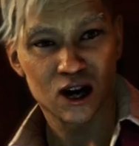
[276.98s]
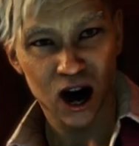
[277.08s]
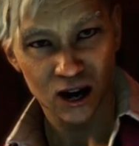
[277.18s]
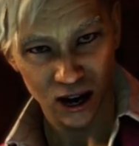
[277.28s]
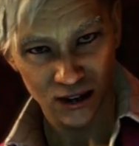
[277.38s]

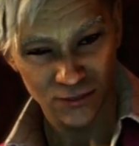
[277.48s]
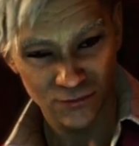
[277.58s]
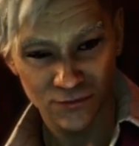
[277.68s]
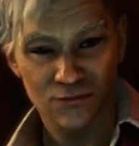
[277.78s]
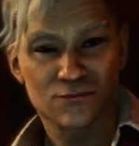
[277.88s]
spot of
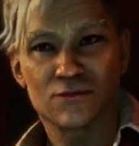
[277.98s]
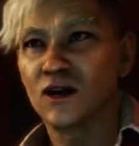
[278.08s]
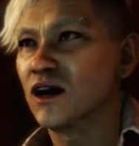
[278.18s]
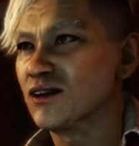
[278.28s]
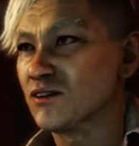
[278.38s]
brutal
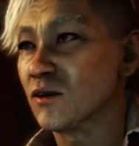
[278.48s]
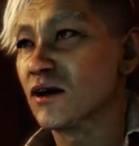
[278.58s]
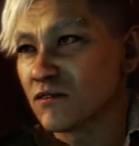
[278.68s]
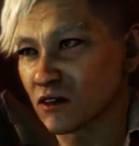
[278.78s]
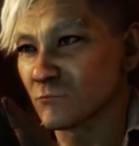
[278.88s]
torture, you
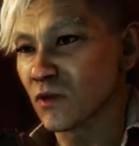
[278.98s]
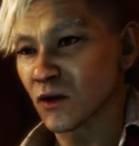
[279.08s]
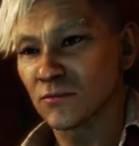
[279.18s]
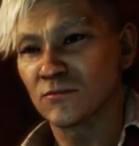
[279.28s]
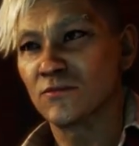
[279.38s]
can
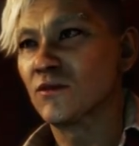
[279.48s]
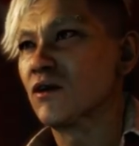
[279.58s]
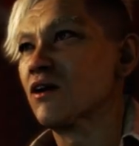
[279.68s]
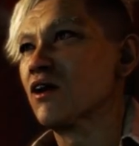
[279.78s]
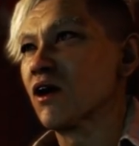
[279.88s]
disregard your
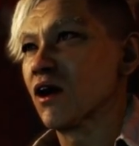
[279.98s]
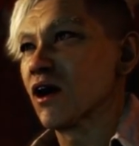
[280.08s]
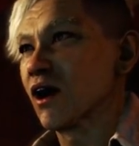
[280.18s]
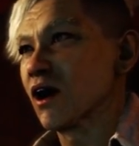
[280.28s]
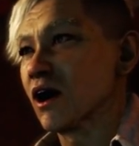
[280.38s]
instinct to
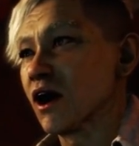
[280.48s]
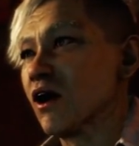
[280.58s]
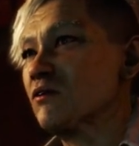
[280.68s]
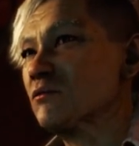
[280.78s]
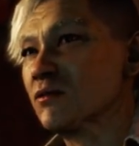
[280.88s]
escape his palatial